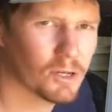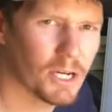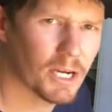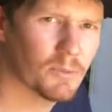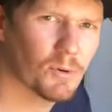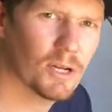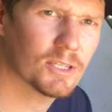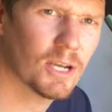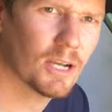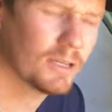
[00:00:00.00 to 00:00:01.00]
got an air
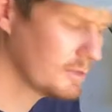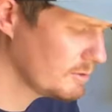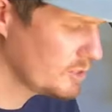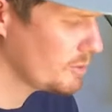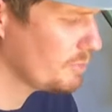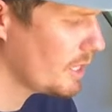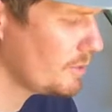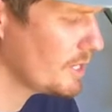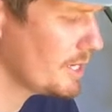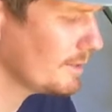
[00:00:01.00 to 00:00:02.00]
compressor, just blow it